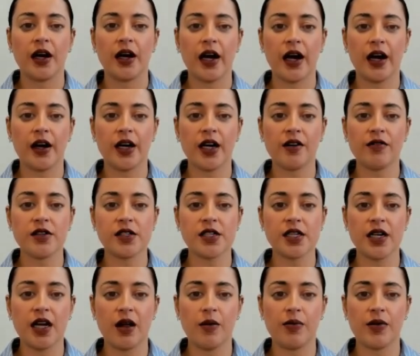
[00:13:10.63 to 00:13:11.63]
Caregivers
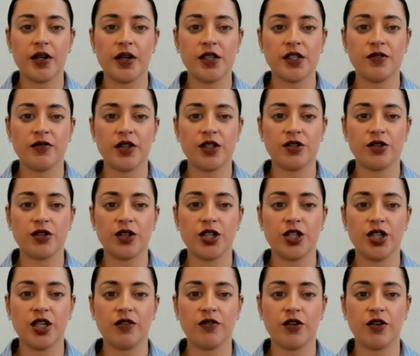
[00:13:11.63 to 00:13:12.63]
can help an individual
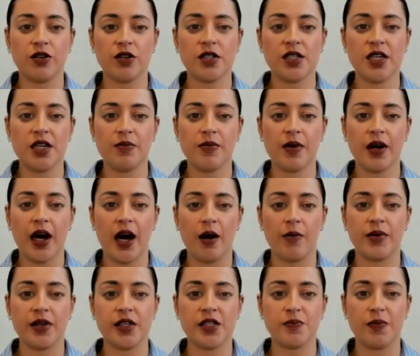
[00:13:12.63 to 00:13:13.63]
achieve good sleeping
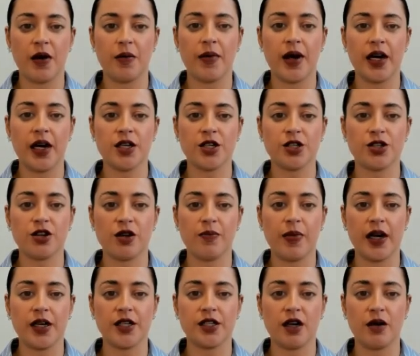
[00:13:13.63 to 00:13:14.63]
habits by making sure
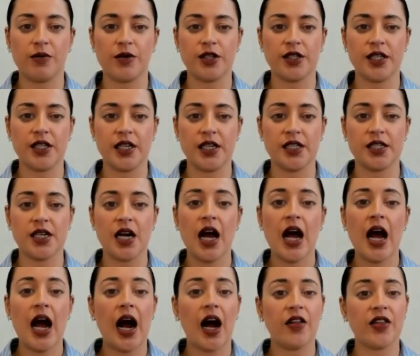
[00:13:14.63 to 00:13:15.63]
bedtime routines
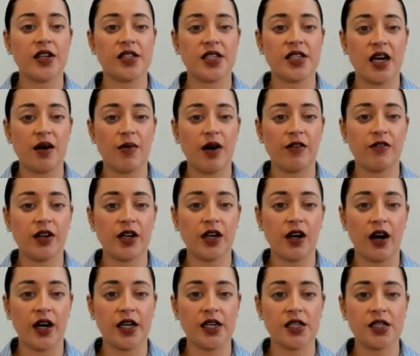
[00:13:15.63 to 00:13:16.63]
are the same every
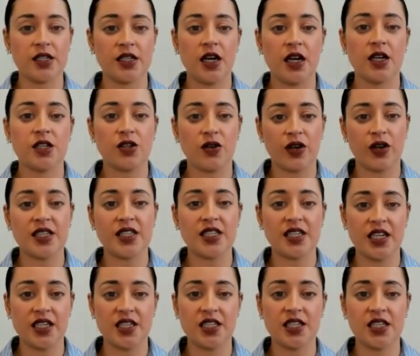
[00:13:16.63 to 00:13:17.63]
night, so
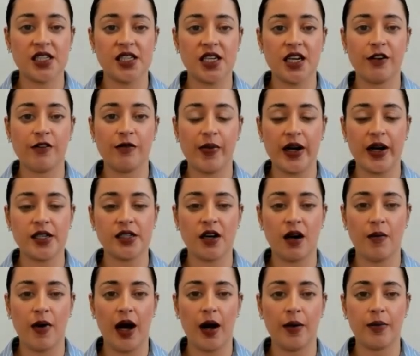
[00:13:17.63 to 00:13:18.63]
consistency of
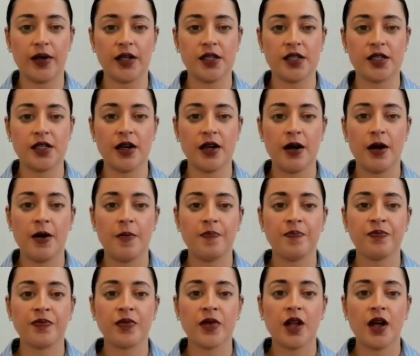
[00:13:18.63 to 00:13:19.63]
bedtime habits,
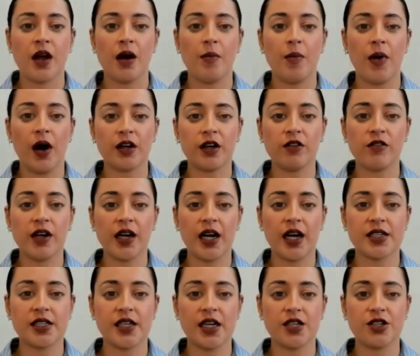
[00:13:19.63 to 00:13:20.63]
model
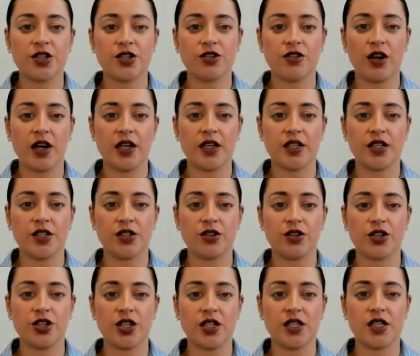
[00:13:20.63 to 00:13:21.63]
relaxation strategies
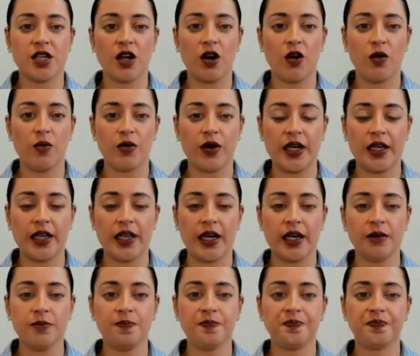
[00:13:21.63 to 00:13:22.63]
such as slow
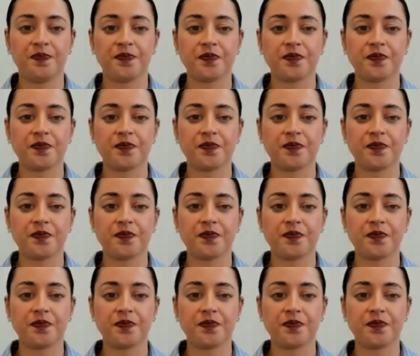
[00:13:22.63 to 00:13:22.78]
breathing,